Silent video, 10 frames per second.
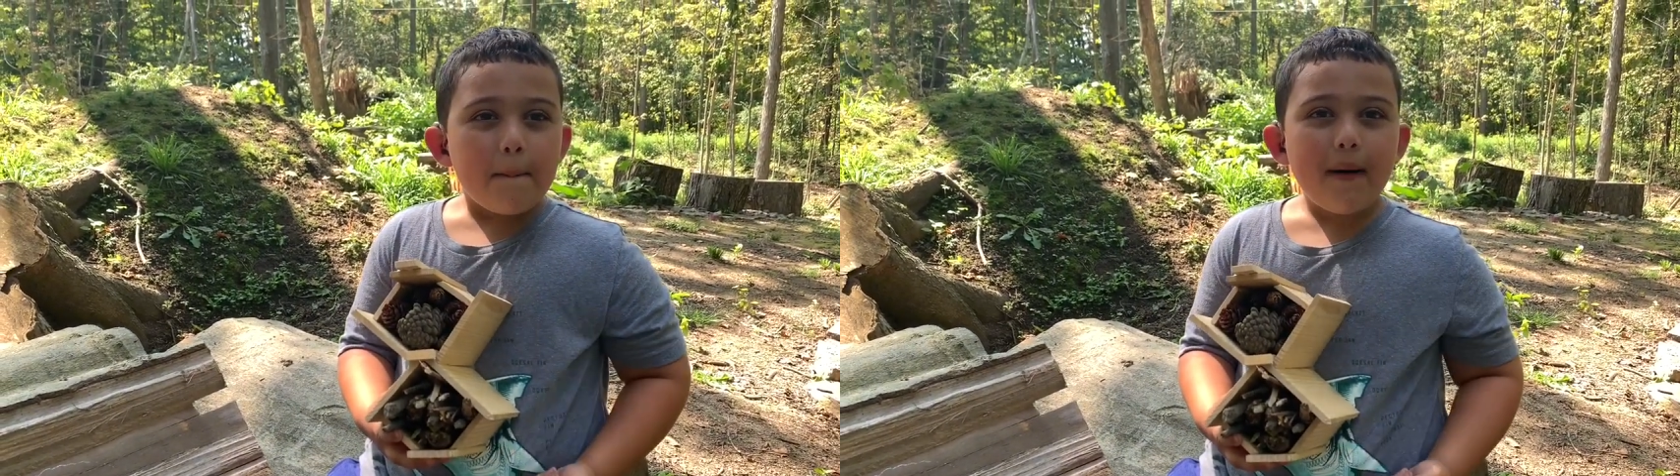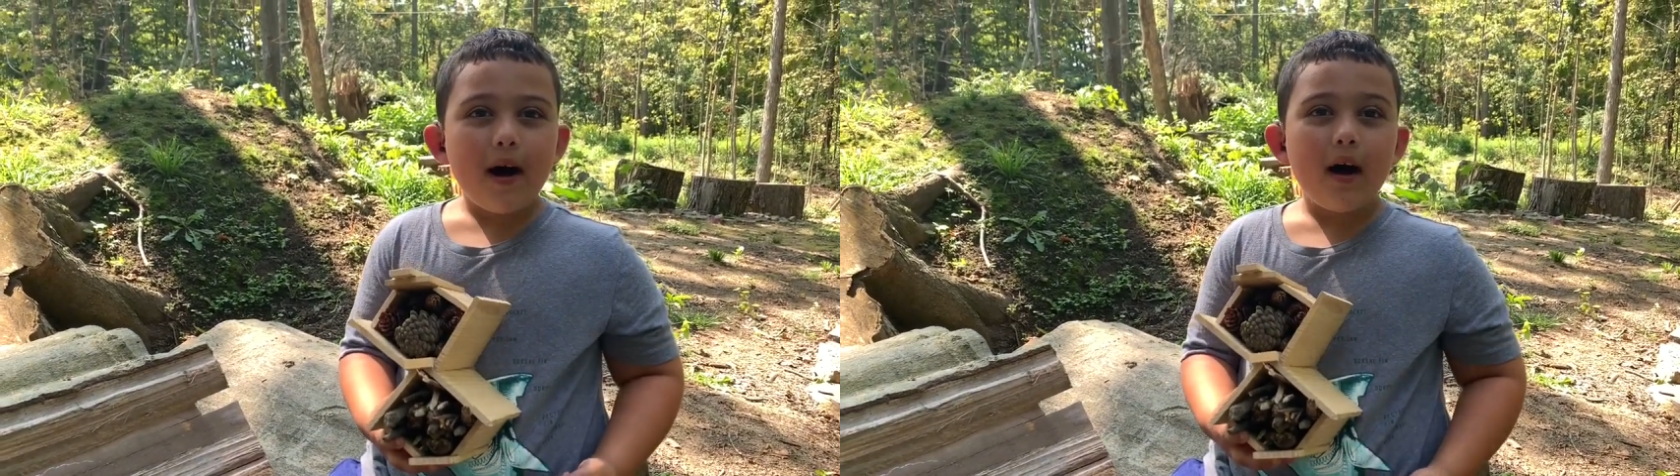
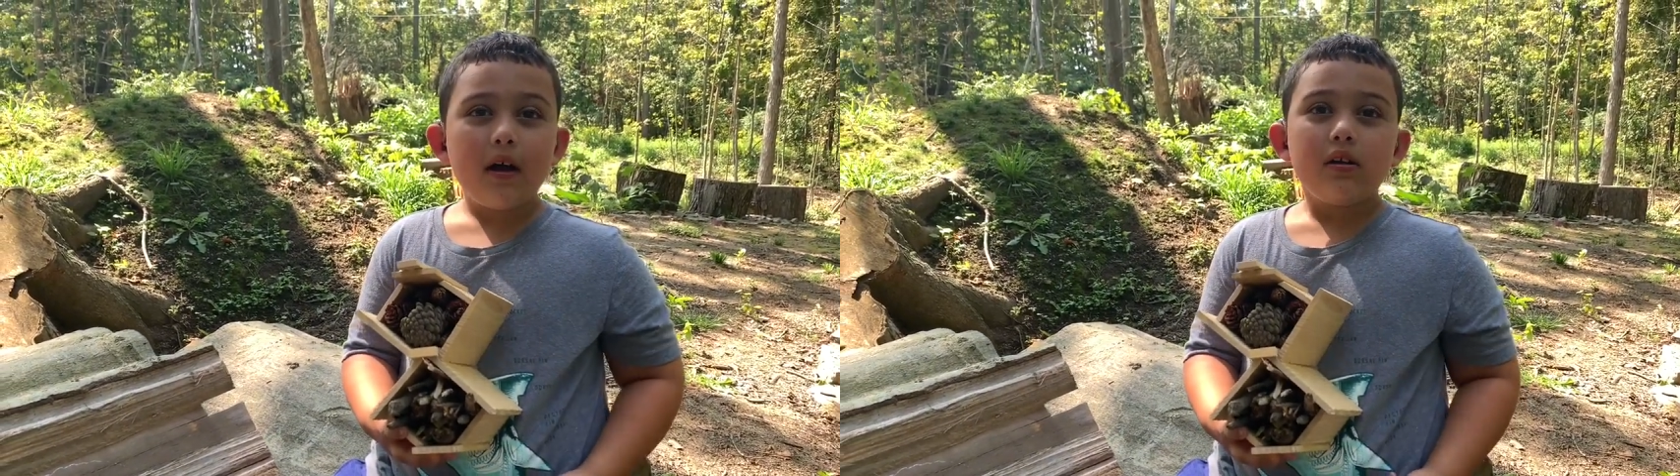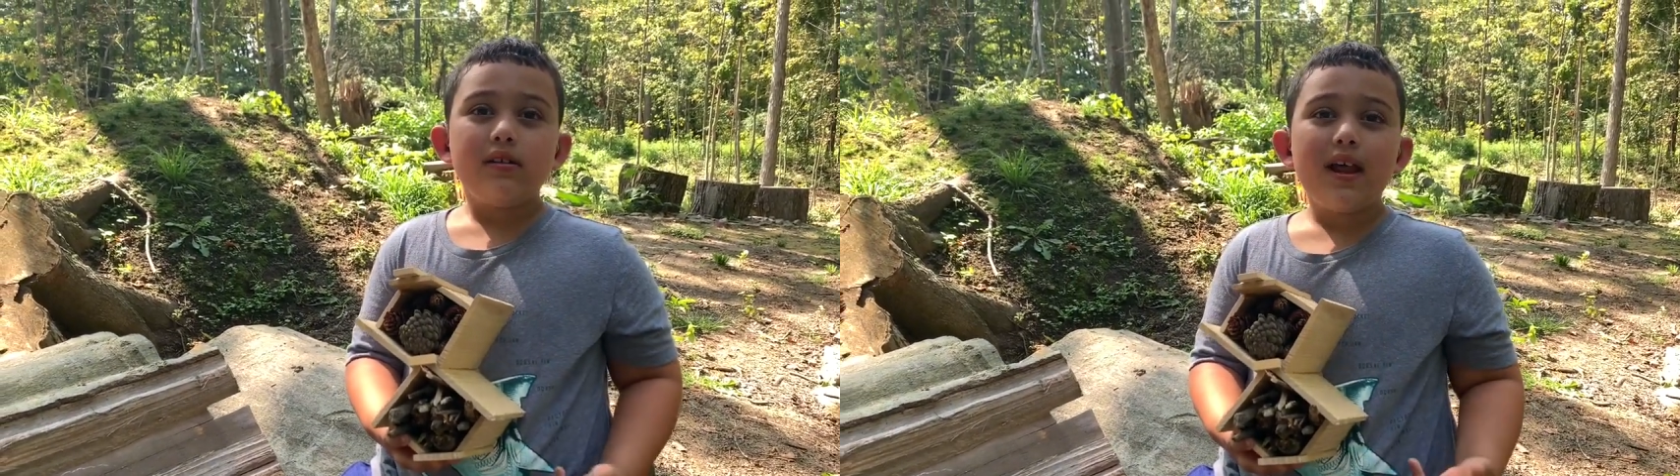but
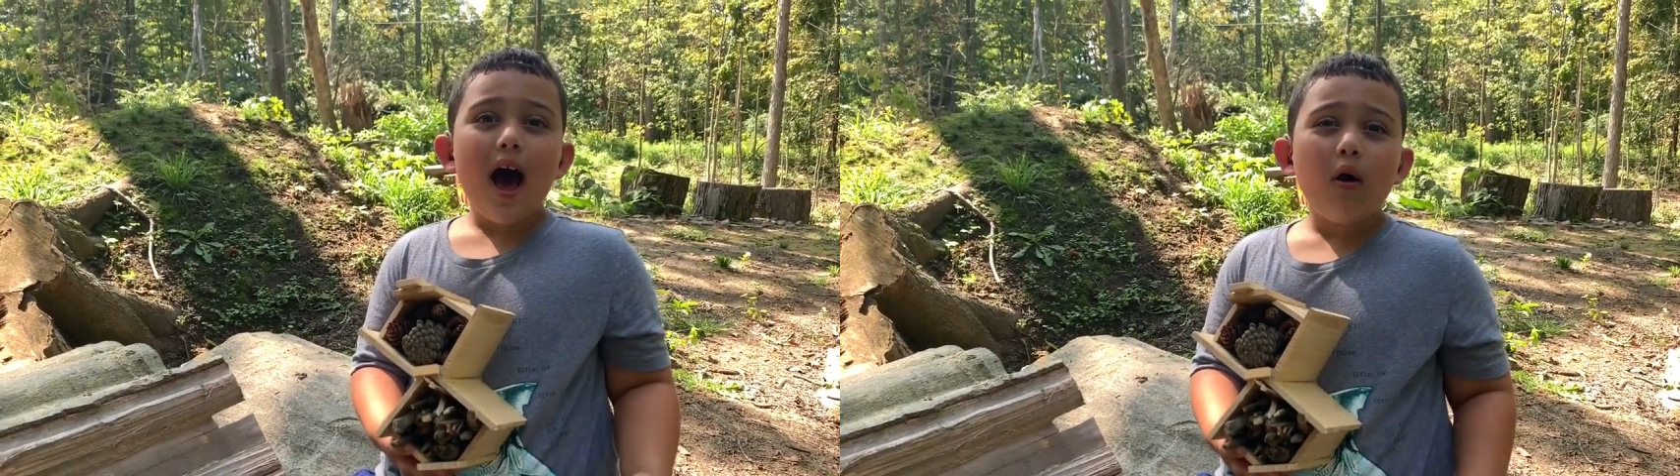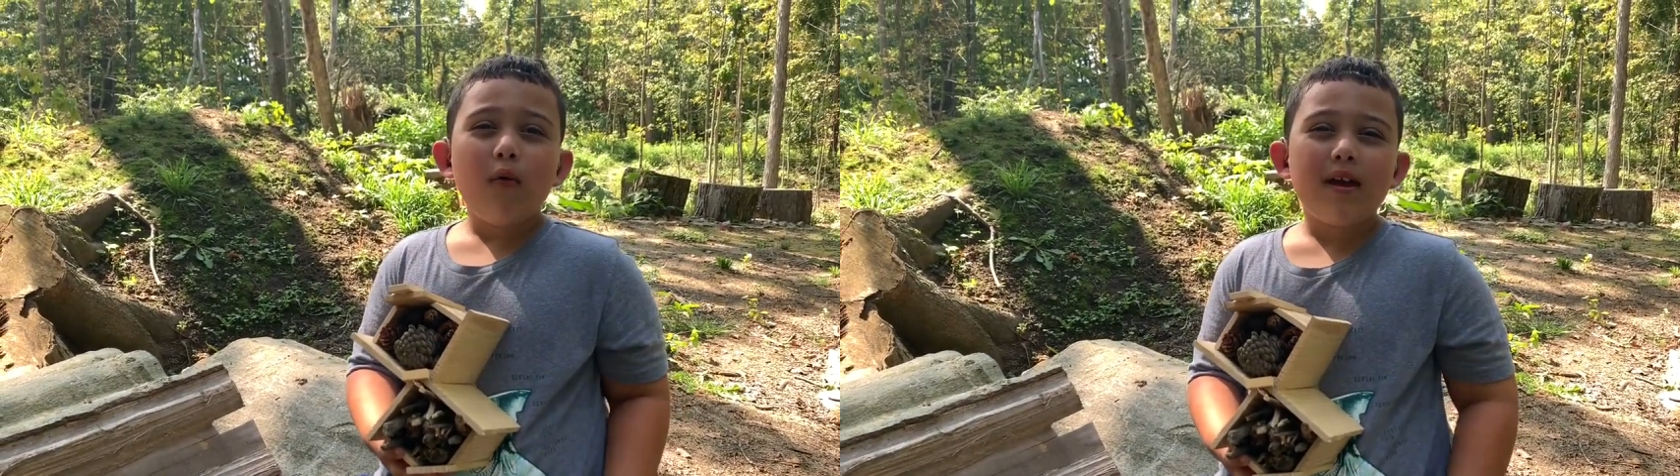
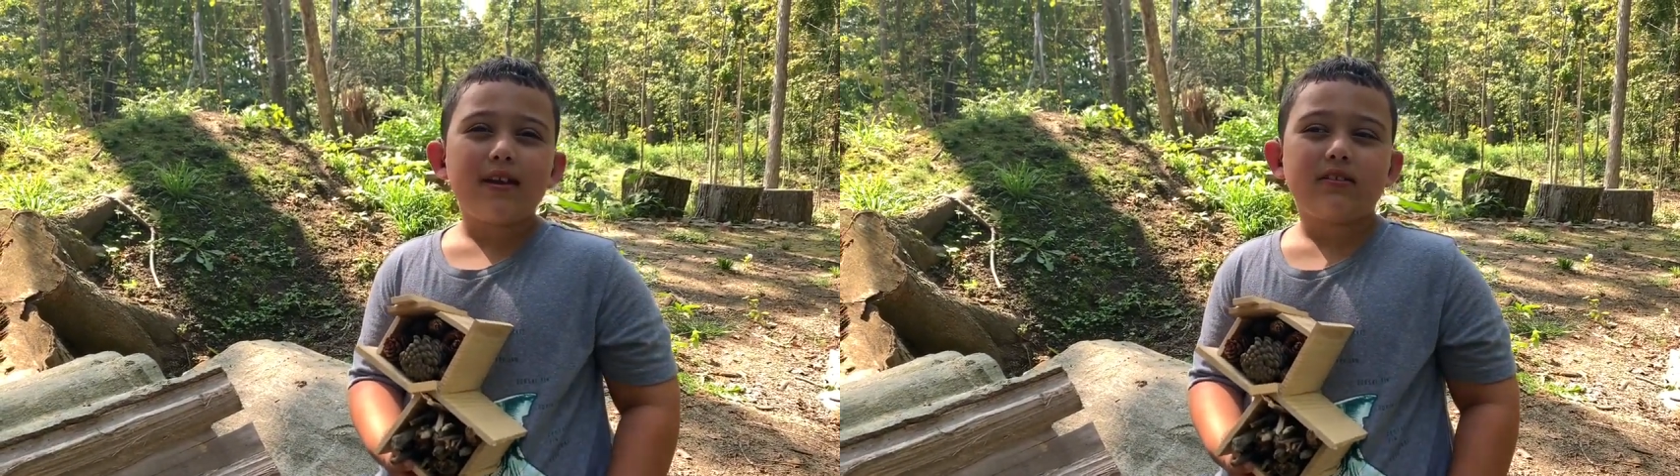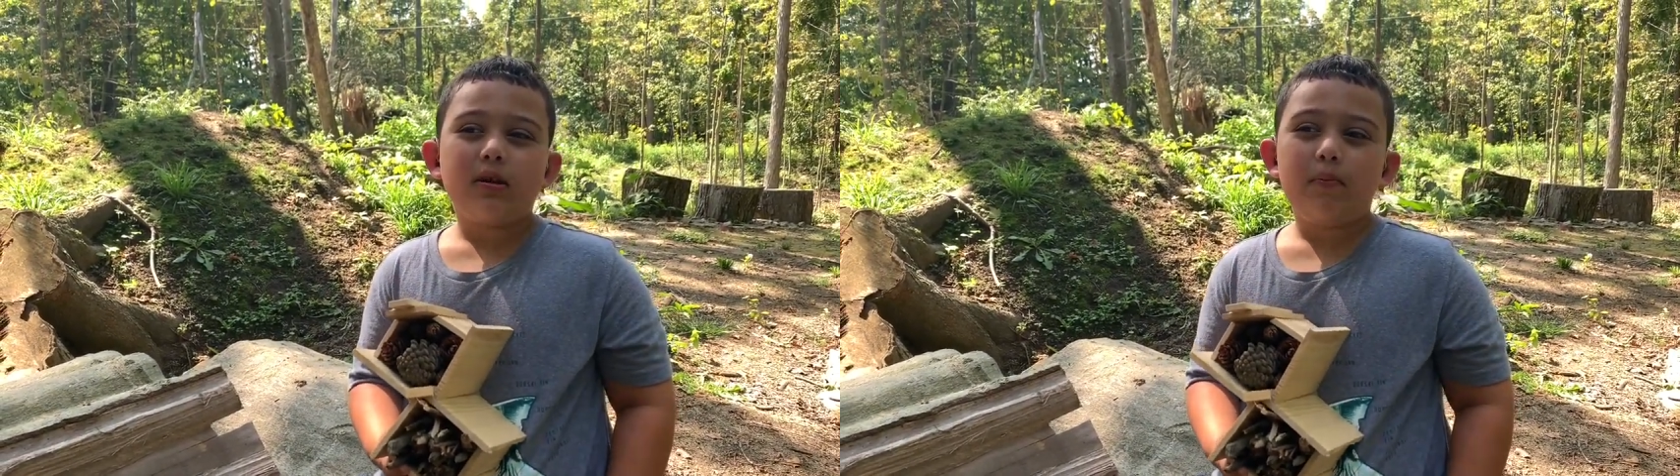now we
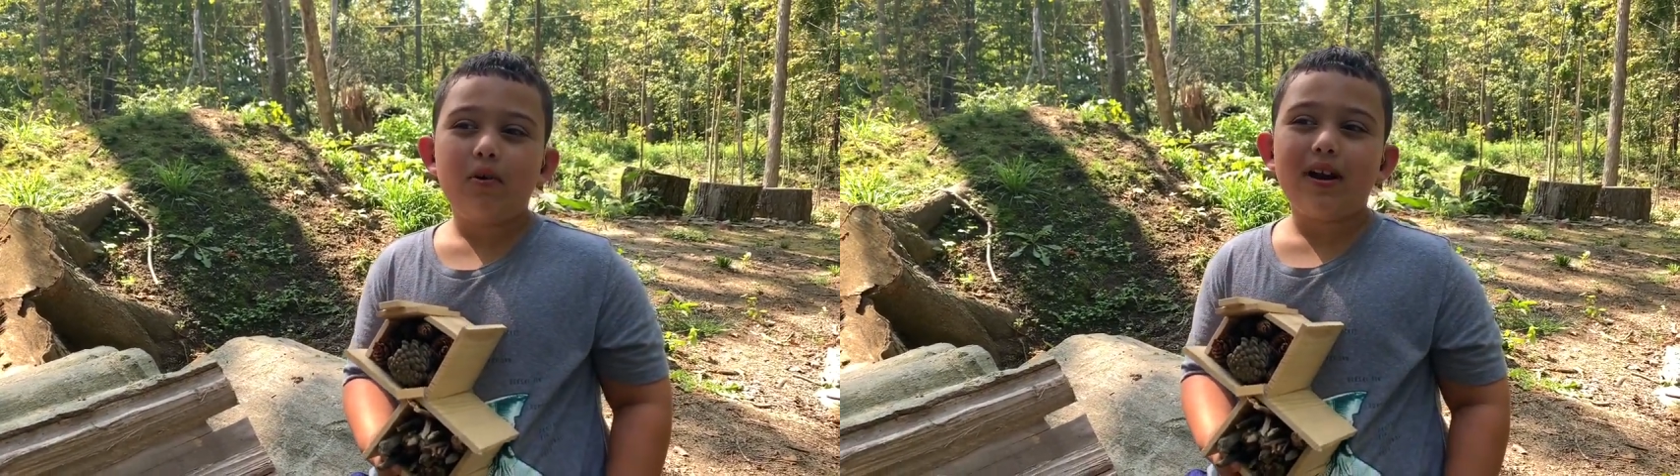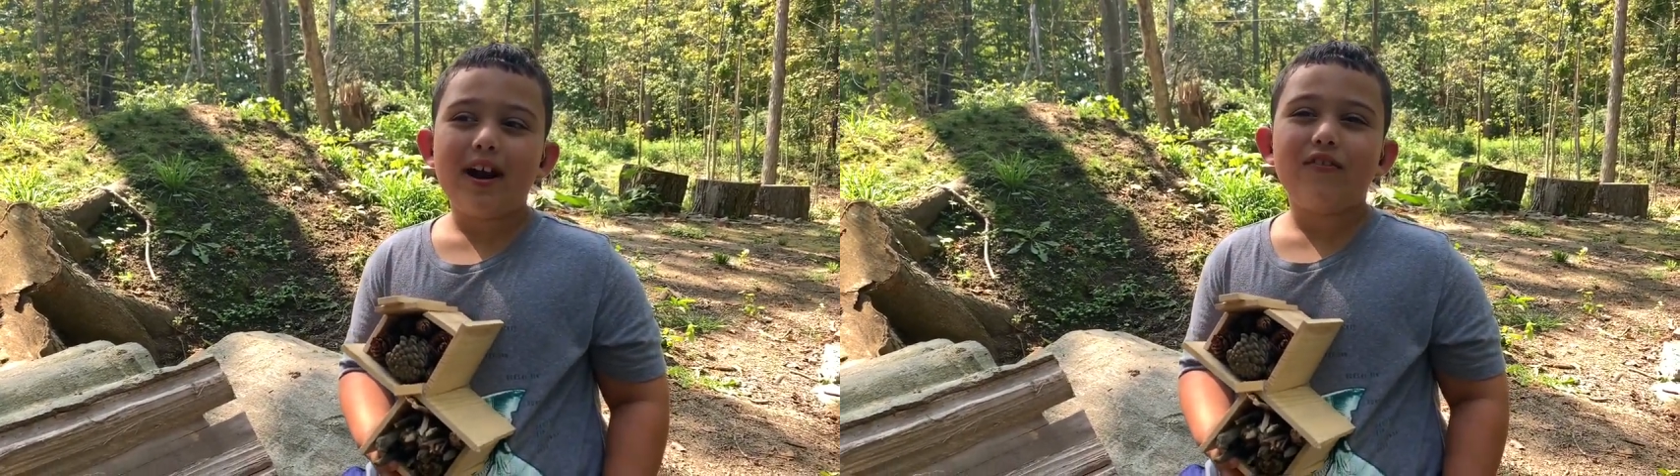need to
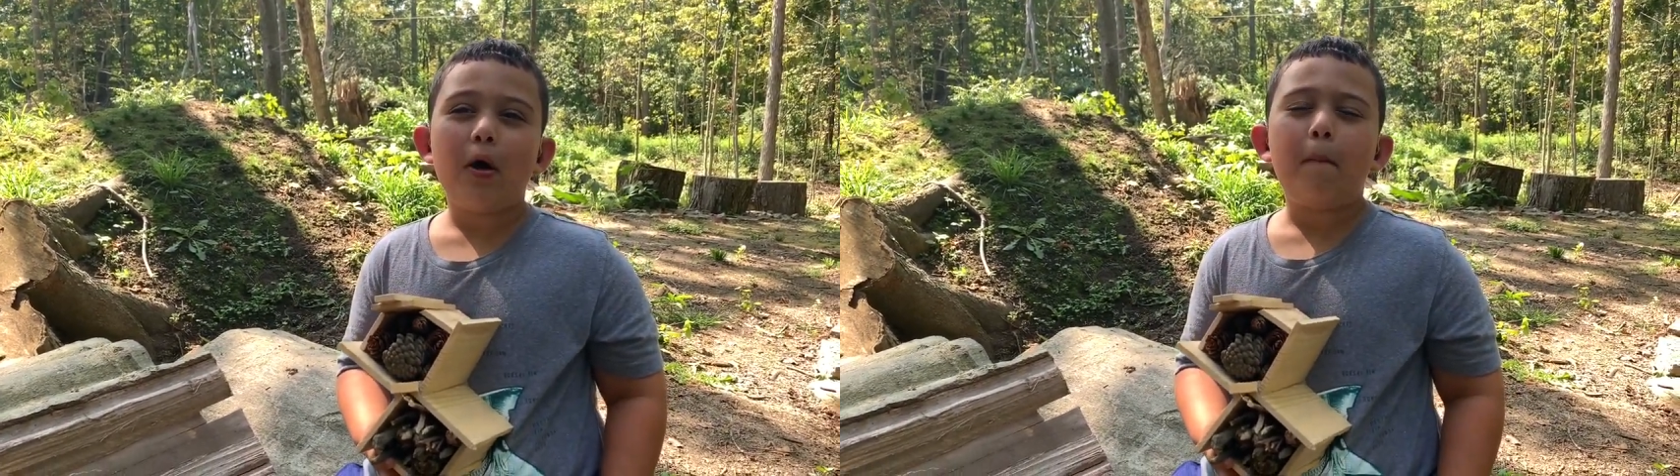put it in the